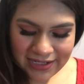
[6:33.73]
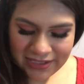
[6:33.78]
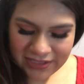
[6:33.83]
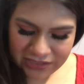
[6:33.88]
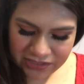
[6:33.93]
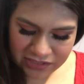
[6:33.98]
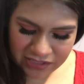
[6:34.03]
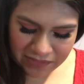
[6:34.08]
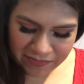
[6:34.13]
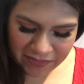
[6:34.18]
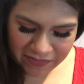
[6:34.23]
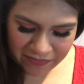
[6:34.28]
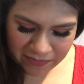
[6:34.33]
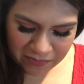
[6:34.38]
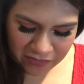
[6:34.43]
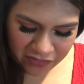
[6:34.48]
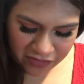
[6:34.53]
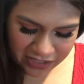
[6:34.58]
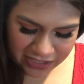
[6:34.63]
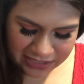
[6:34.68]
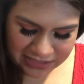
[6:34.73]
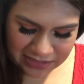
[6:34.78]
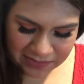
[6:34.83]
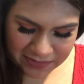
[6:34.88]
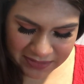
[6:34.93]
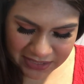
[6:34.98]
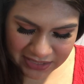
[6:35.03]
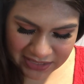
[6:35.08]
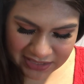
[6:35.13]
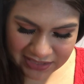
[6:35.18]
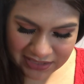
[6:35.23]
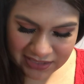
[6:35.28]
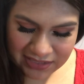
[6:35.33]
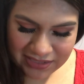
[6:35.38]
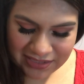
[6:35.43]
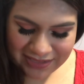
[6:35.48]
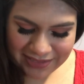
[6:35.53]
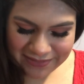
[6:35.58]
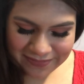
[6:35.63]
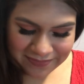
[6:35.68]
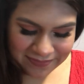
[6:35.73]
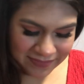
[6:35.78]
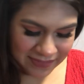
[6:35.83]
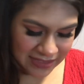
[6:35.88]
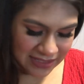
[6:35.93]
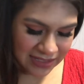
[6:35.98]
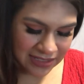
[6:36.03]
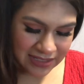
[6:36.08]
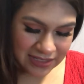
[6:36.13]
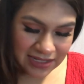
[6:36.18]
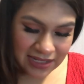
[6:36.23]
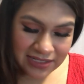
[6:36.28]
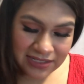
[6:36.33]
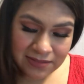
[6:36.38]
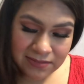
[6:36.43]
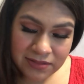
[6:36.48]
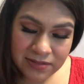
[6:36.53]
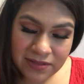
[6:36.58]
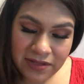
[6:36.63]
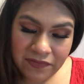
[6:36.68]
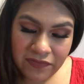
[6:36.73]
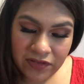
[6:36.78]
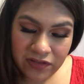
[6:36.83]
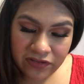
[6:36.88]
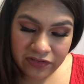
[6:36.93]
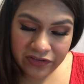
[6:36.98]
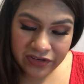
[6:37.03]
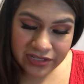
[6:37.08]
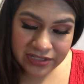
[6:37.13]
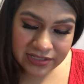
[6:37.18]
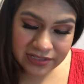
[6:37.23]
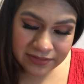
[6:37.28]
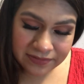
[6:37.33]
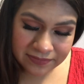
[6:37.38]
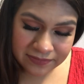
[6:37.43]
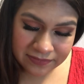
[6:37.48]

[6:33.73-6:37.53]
Just tell me if I'm crazy, because sometimes I feel crazy.